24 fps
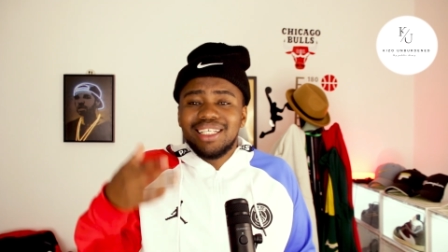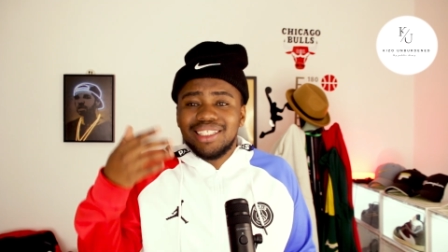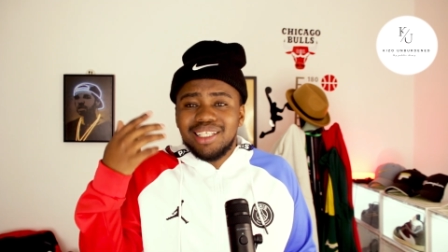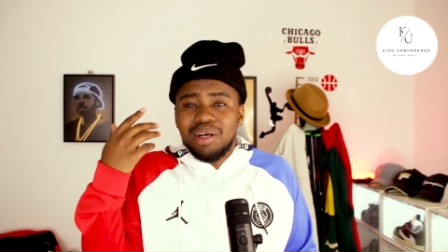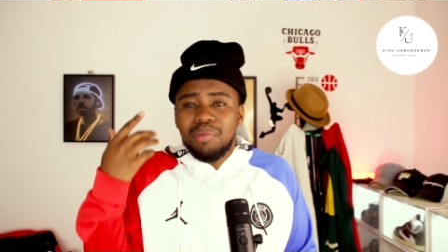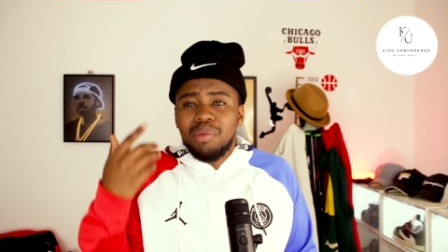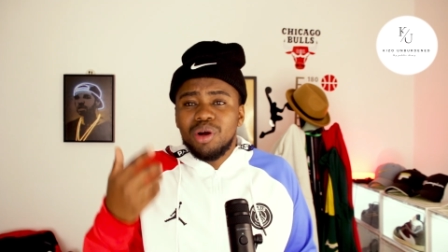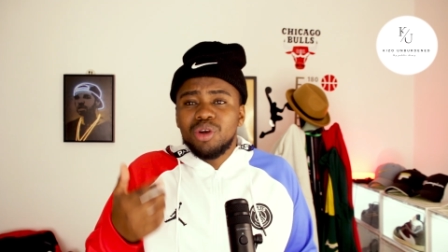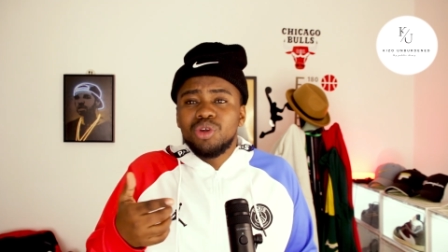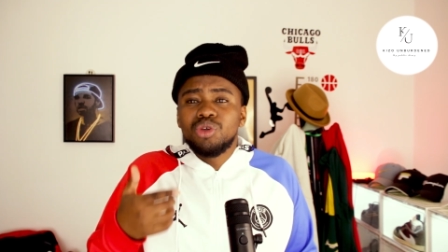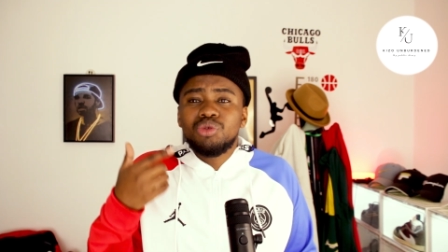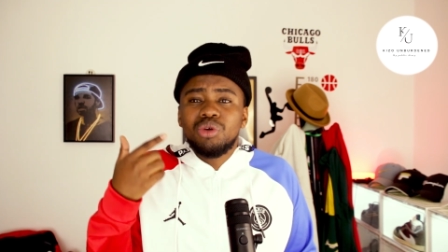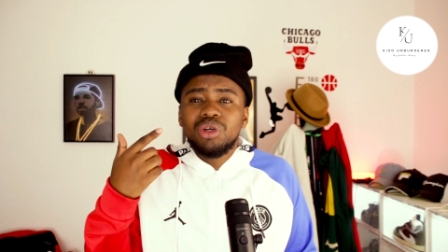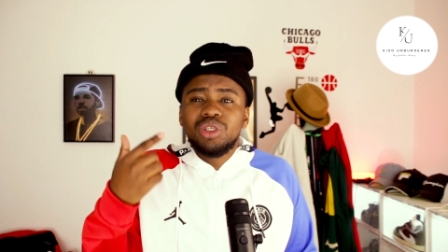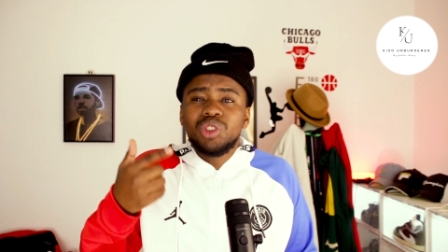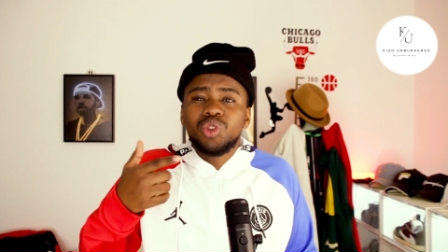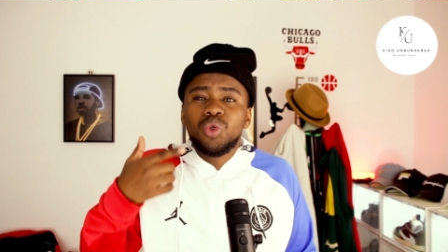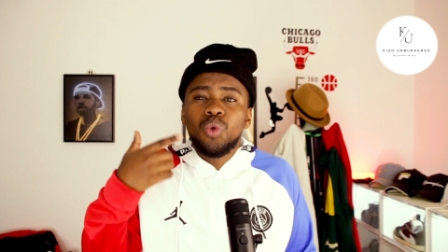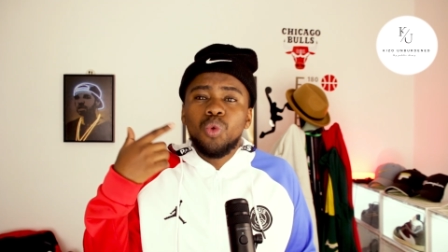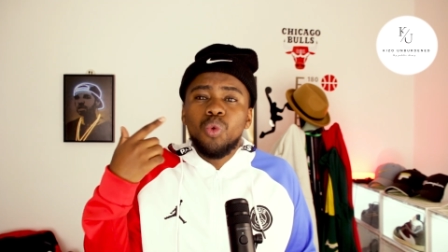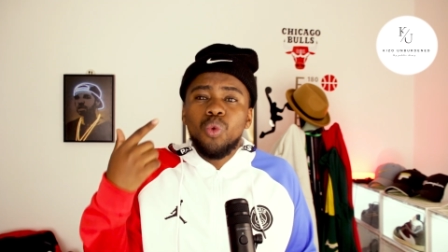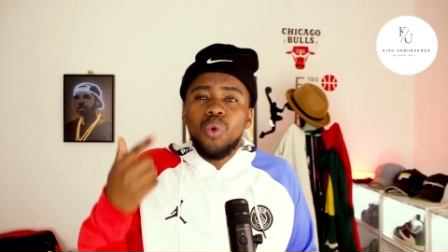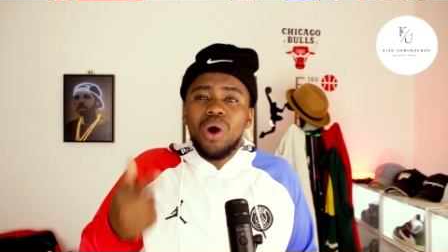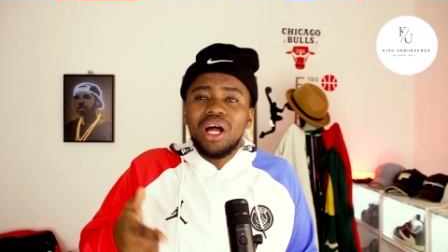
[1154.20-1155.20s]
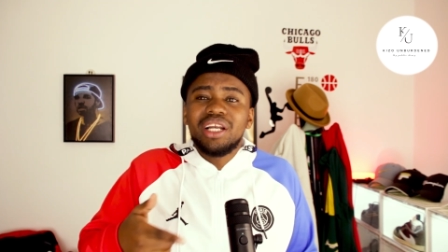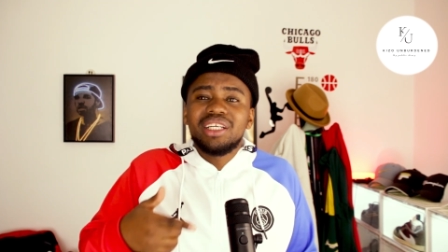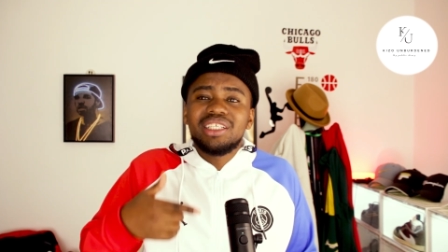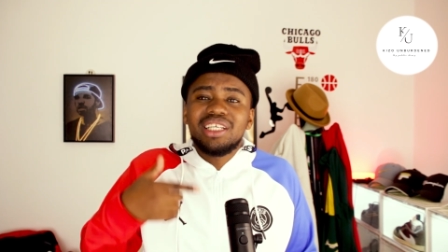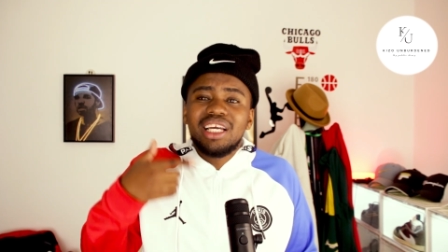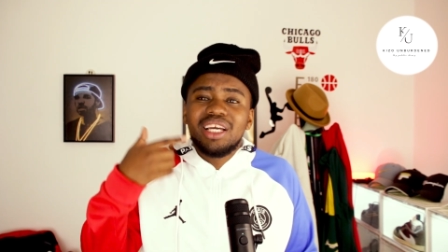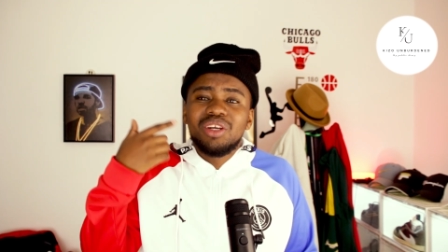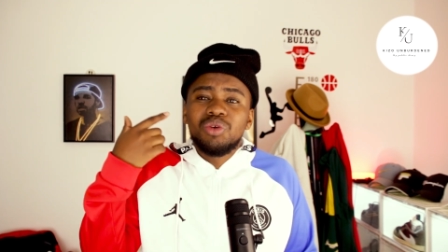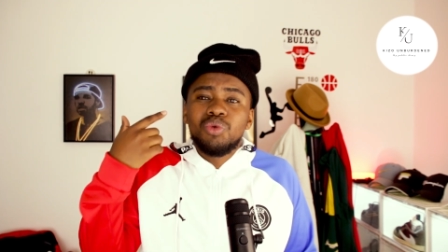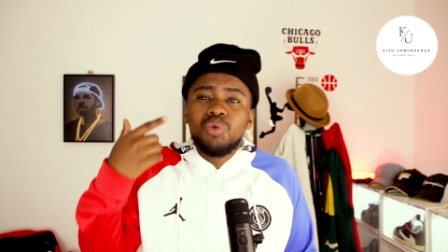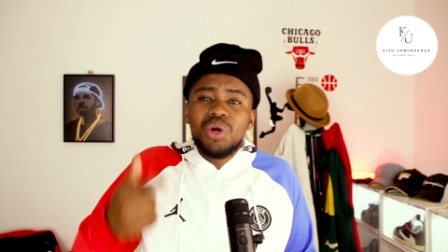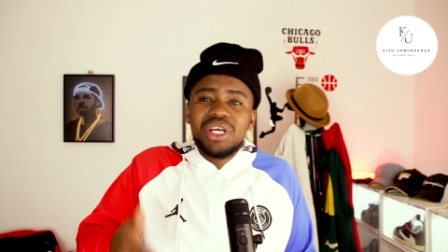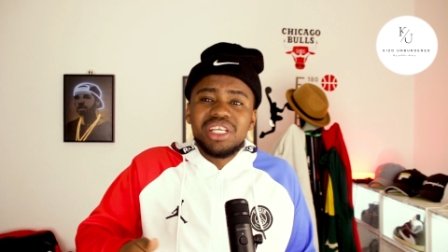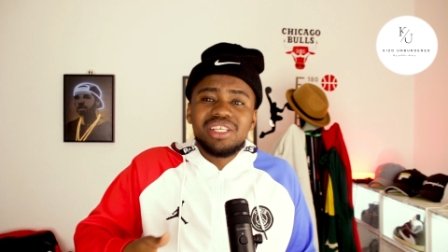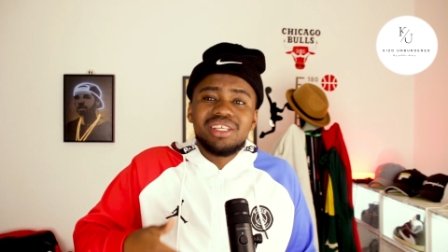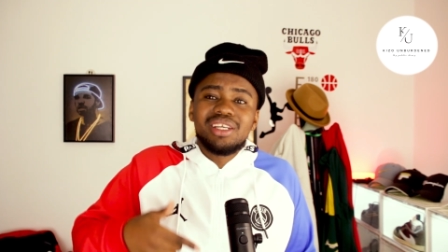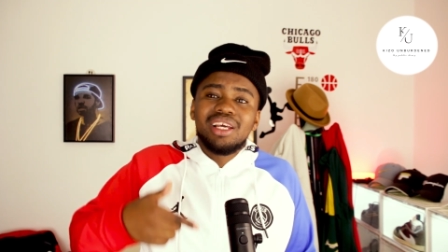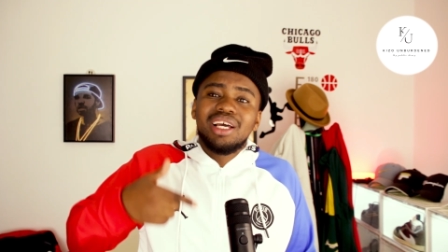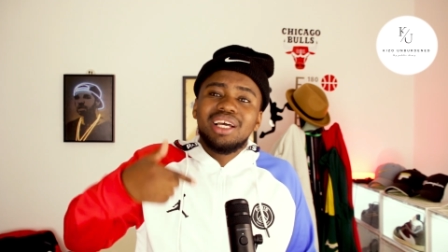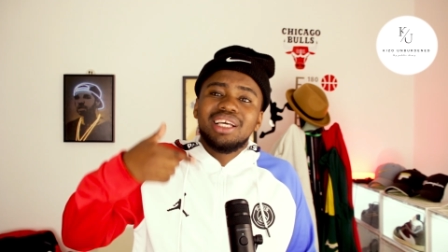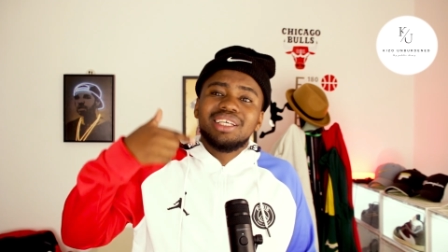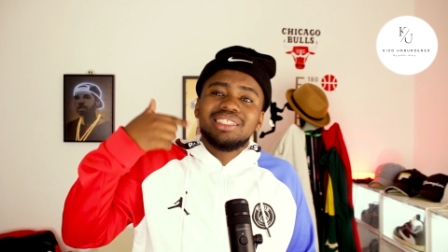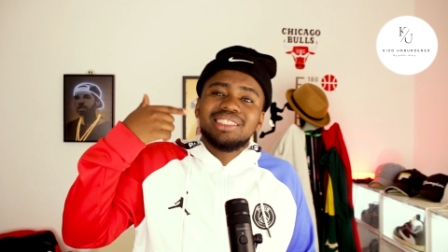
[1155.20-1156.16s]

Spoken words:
Someone who's going to want and wish